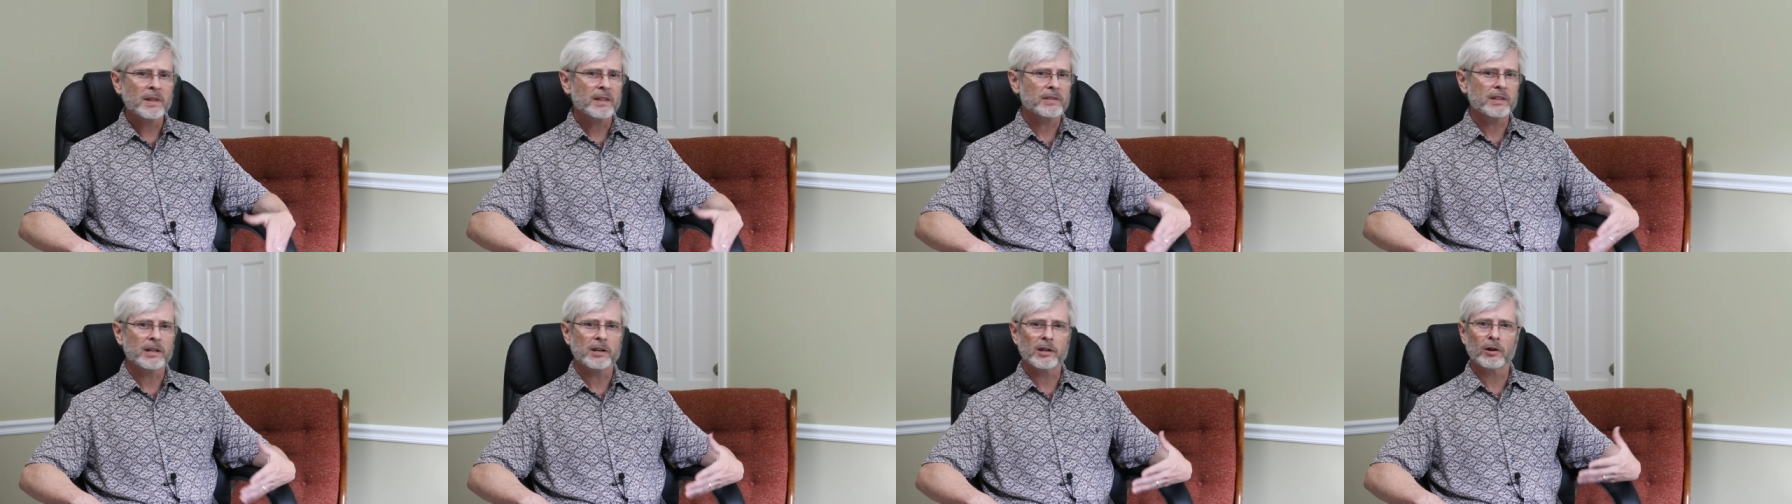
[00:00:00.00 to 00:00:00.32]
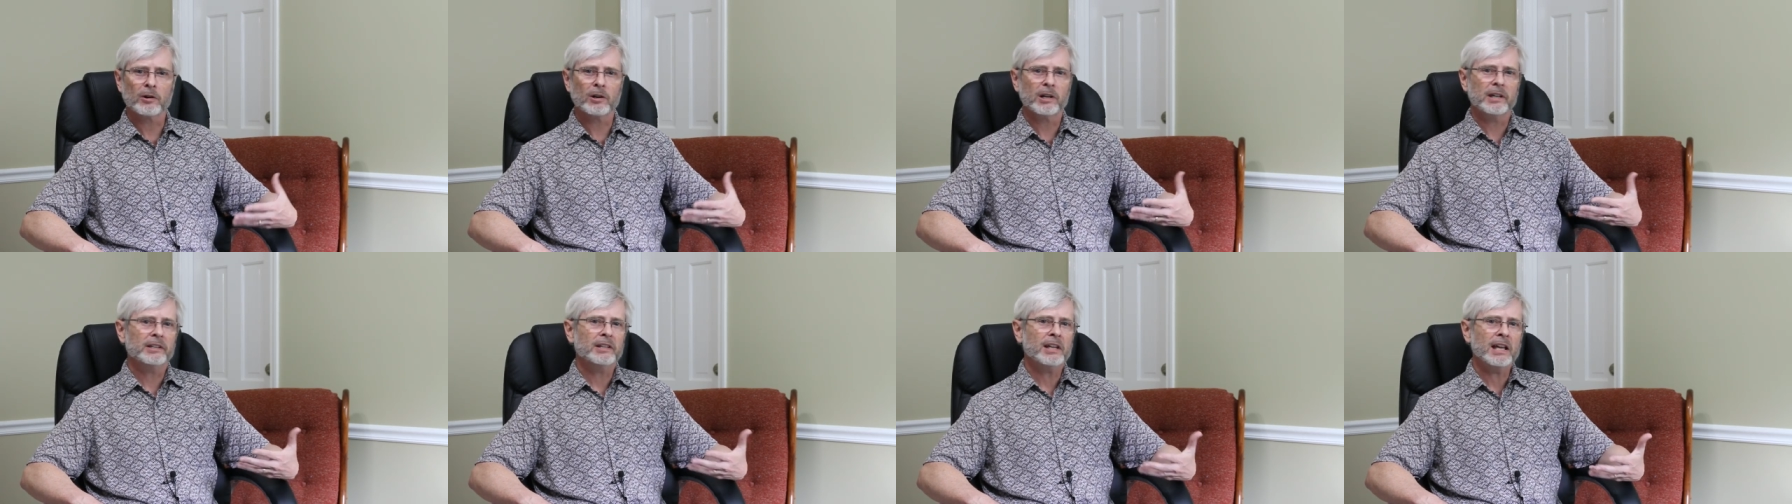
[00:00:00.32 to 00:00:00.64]
that
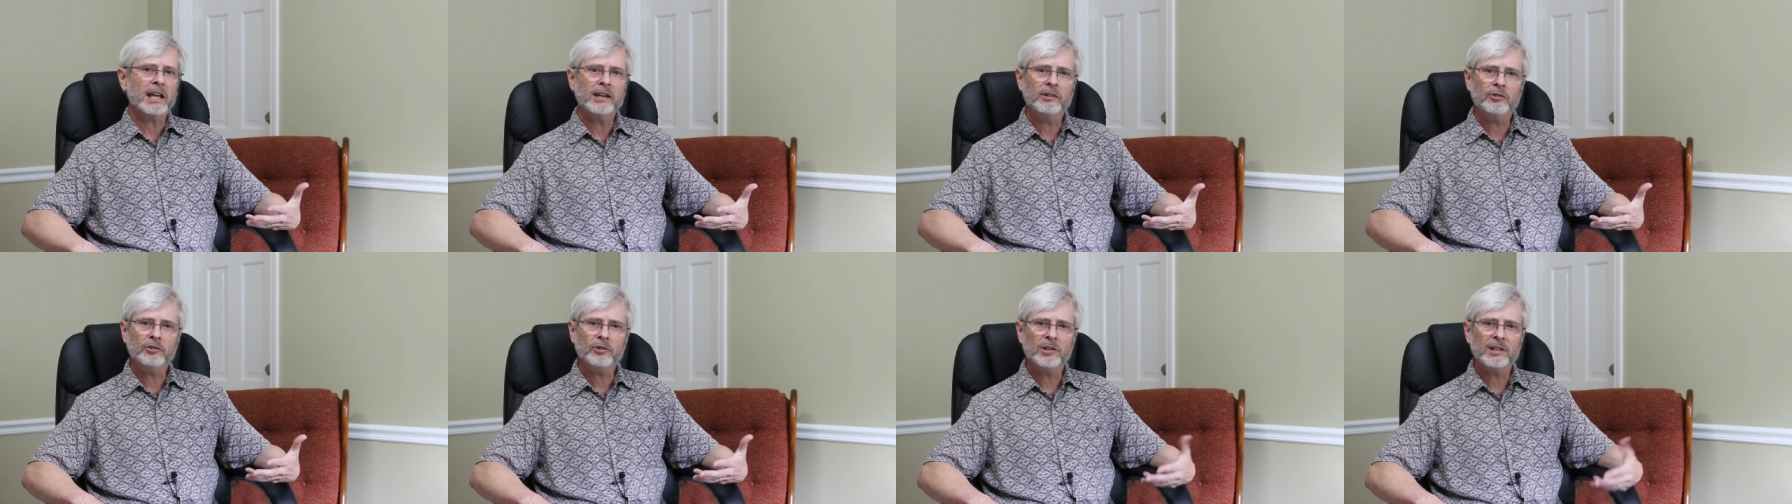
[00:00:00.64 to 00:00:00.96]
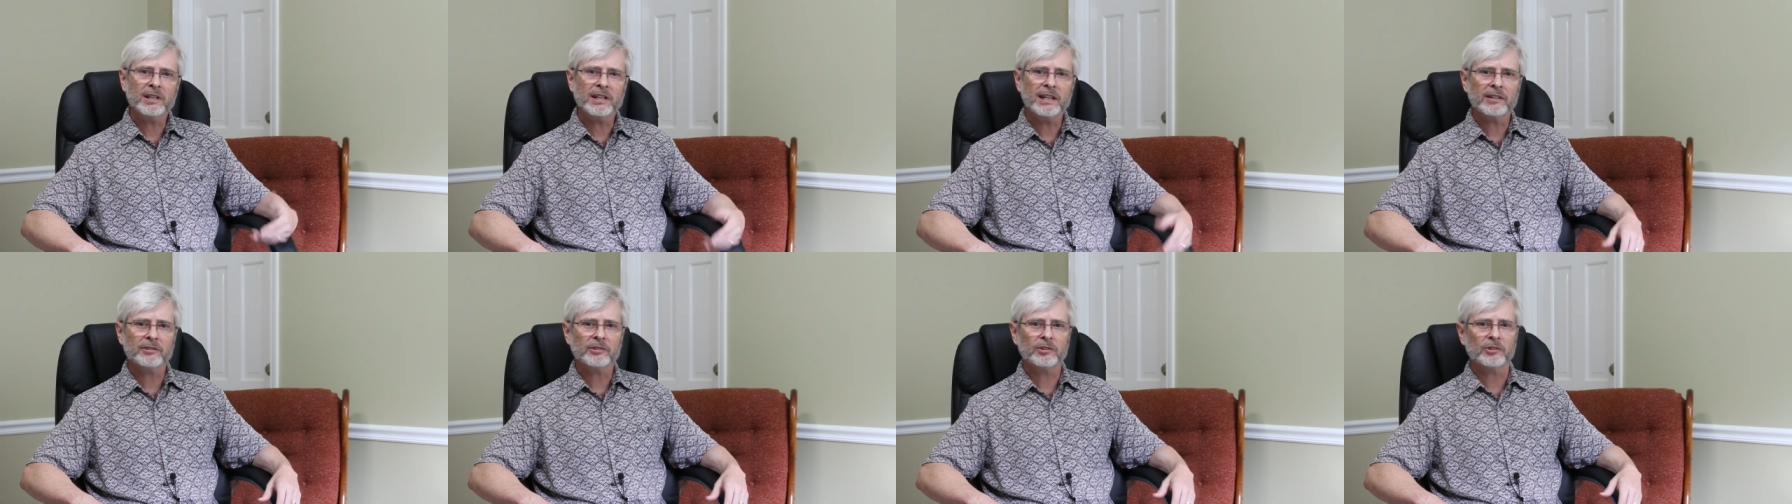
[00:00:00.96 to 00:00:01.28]
our
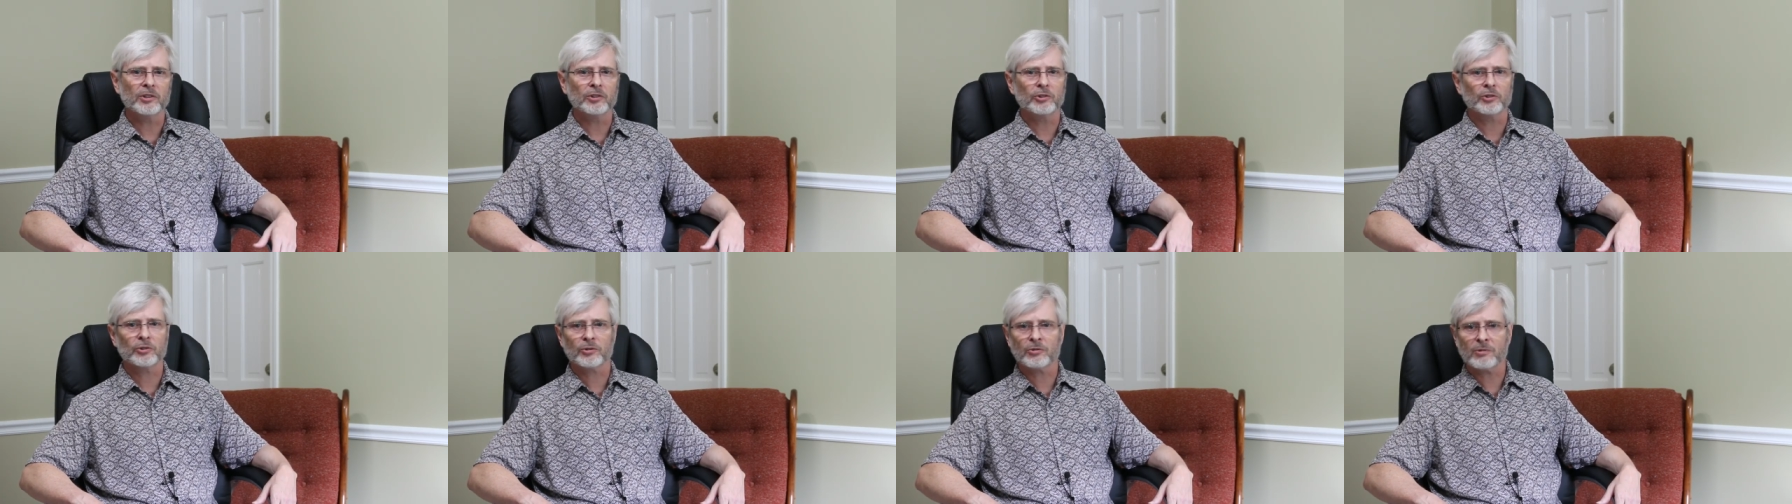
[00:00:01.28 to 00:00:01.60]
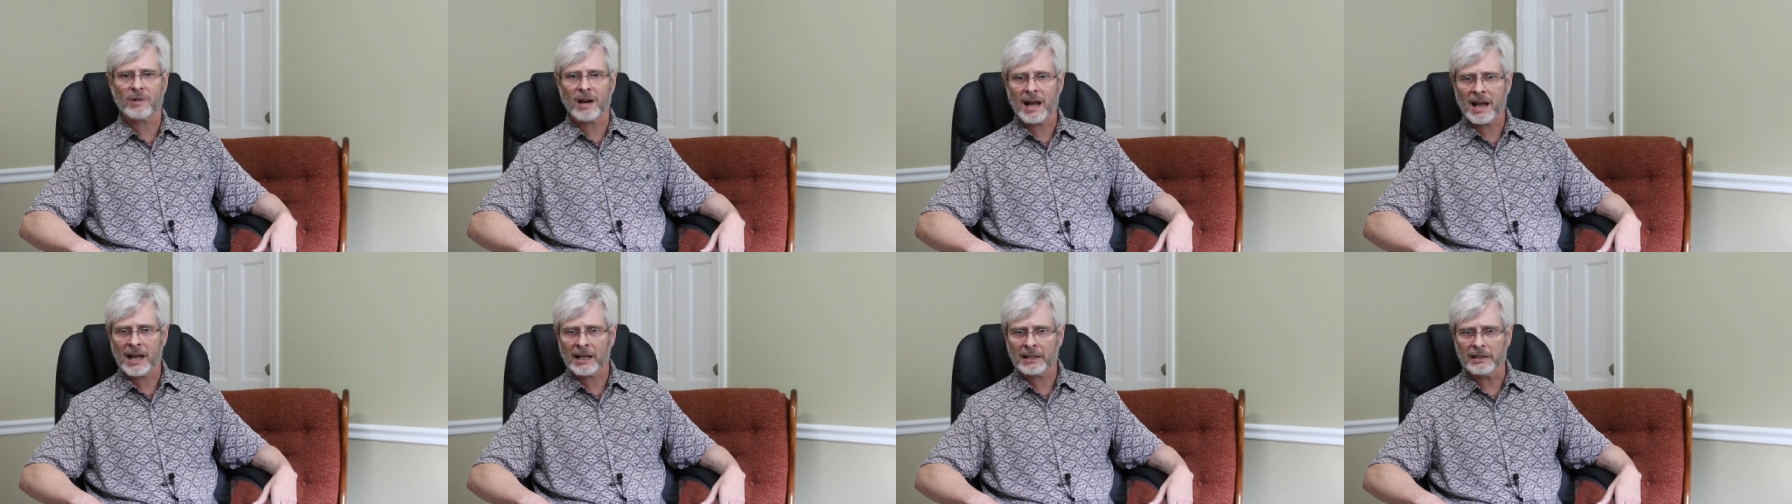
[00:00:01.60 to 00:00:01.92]
attention gets
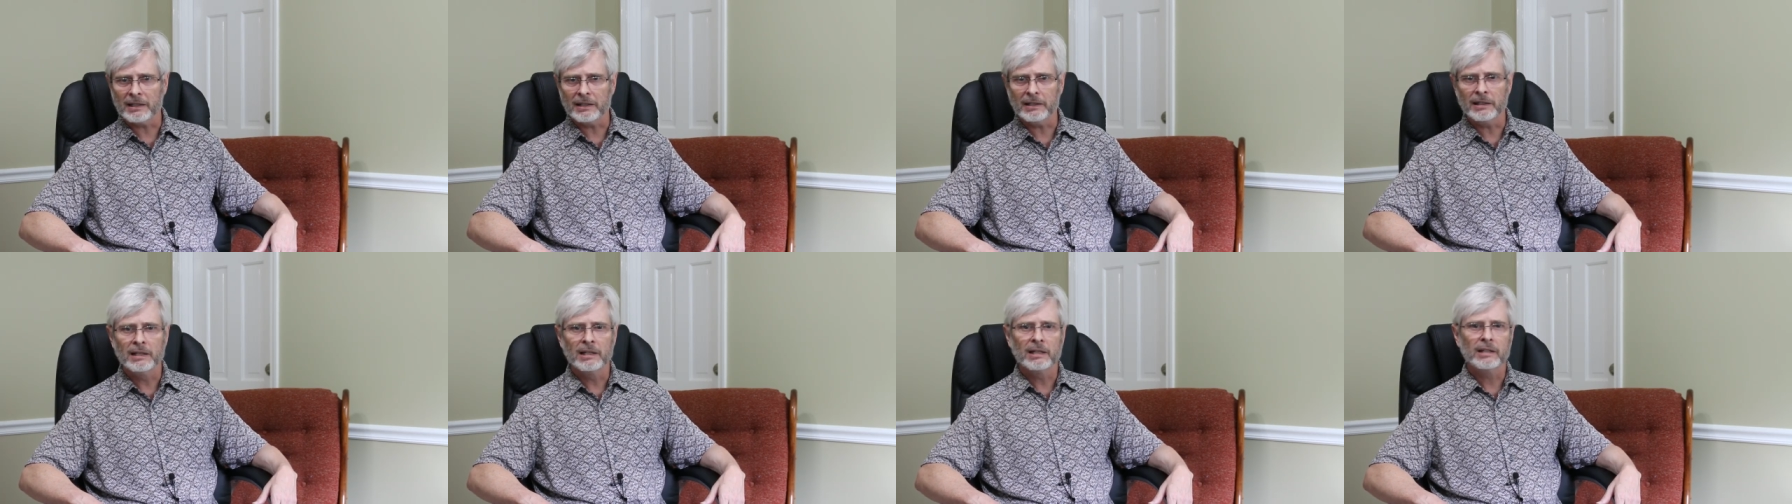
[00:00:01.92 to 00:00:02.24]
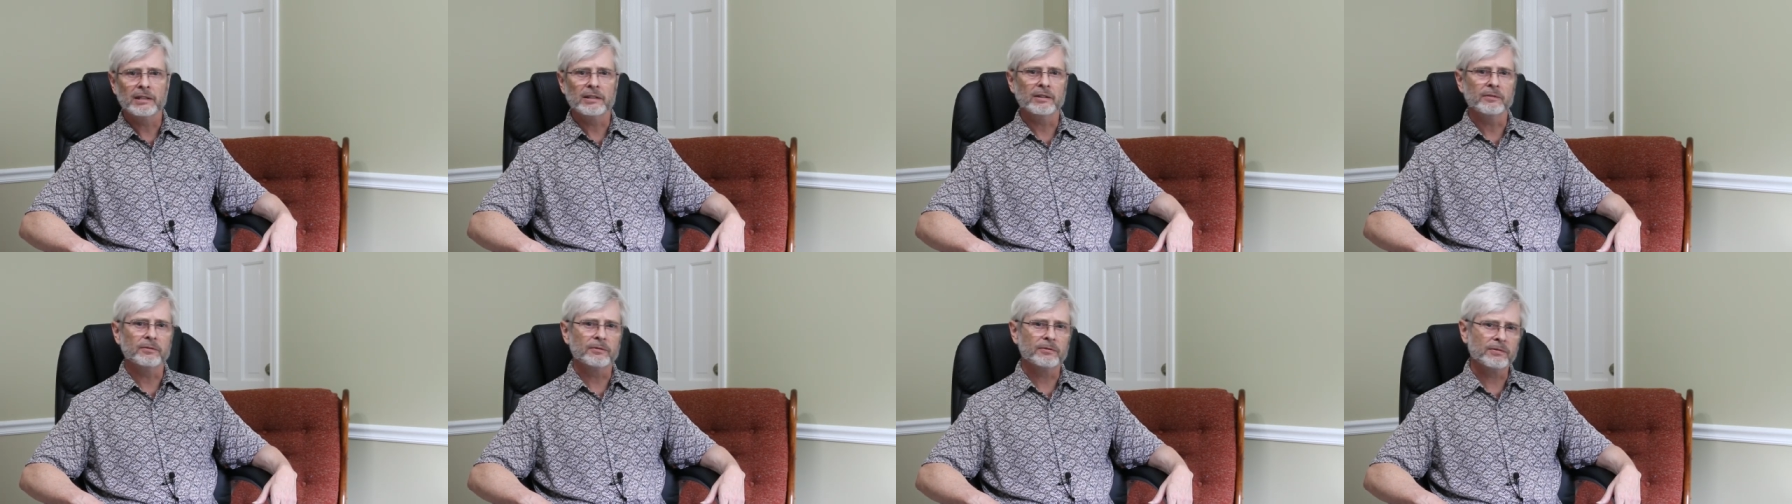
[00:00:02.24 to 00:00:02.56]
distracted,
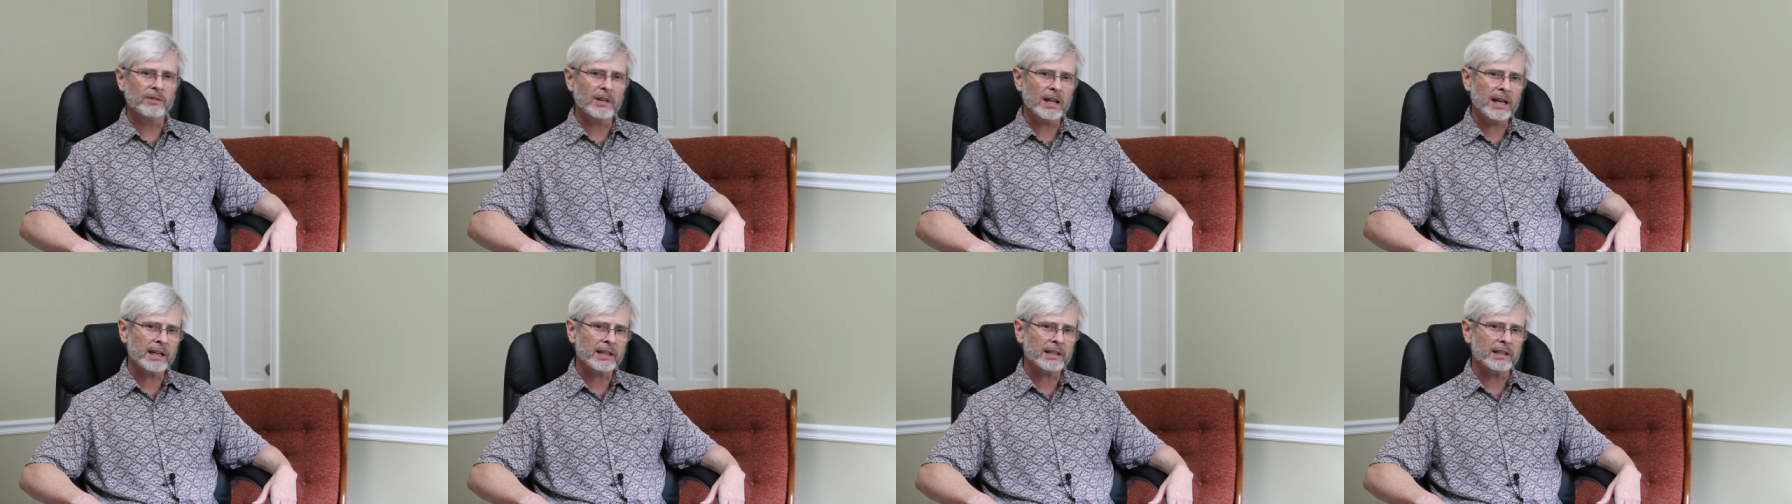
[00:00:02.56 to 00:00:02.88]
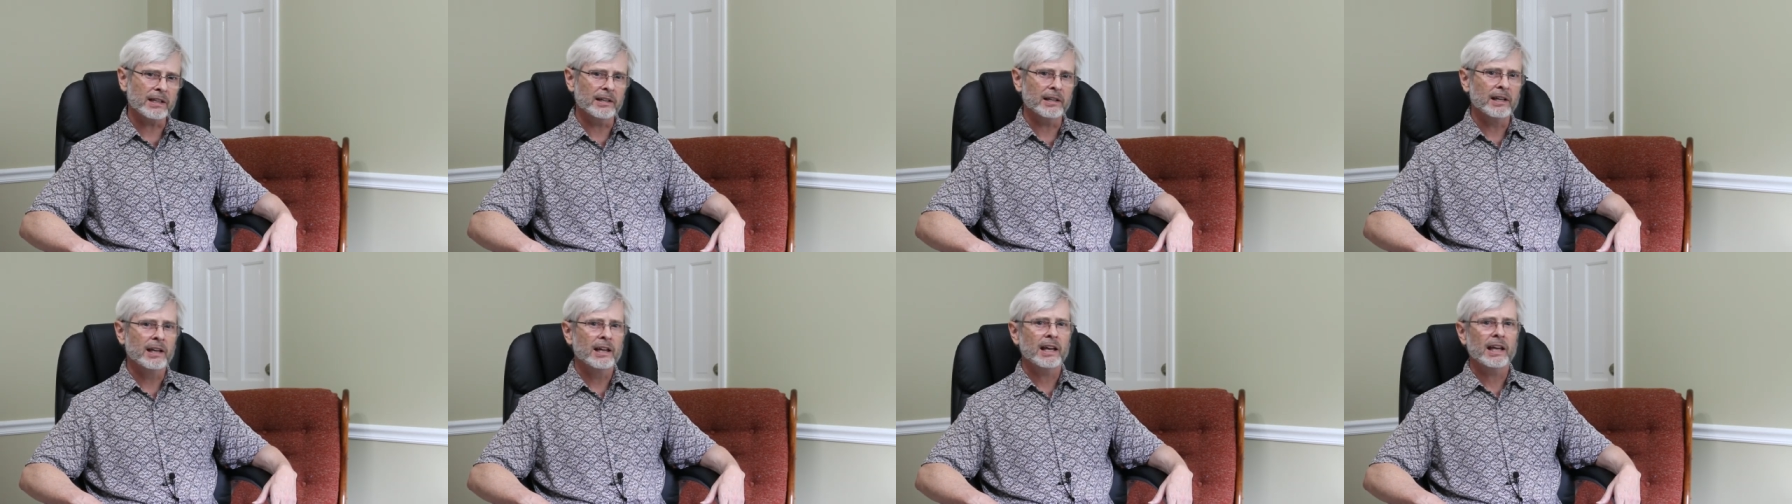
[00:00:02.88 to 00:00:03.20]

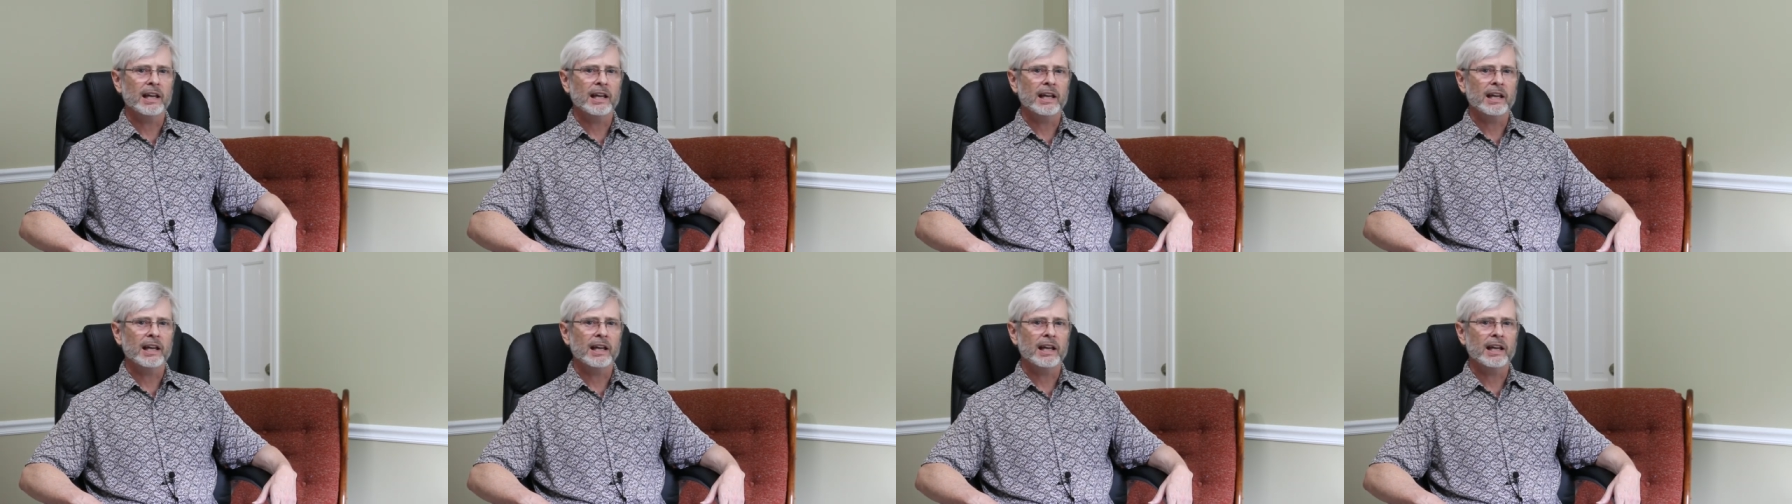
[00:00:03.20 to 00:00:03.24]
deflected,